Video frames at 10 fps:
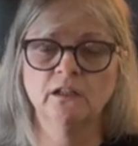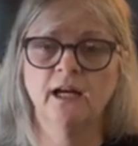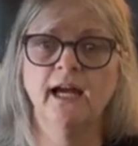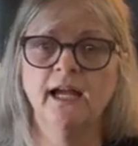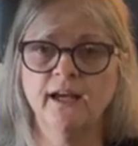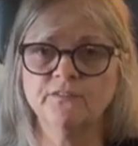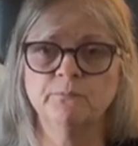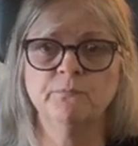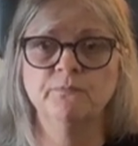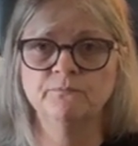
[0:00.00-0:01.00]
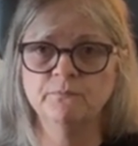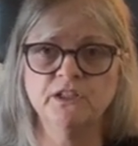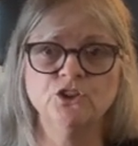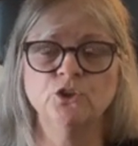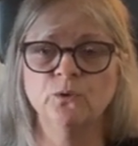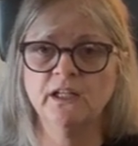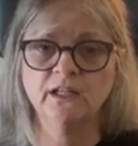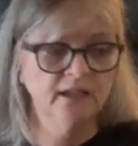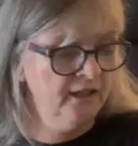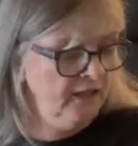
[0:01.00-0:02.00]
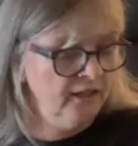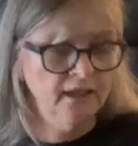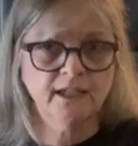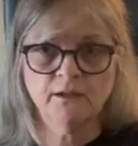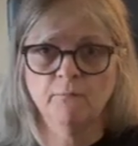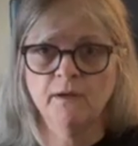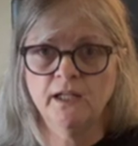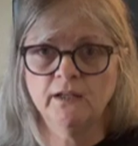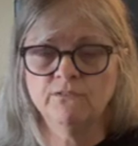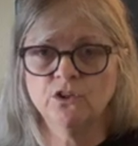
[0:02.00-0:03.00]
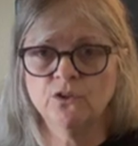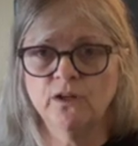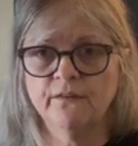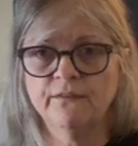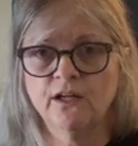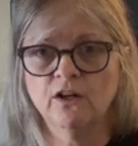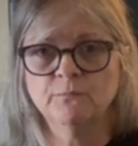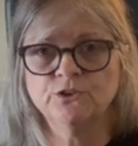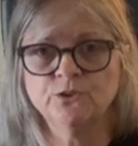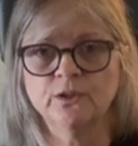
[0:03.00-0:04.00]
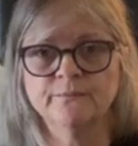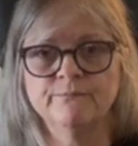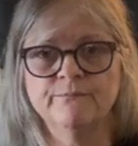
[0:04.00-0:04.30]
I have to be doing, like many of you out there, I'm sure.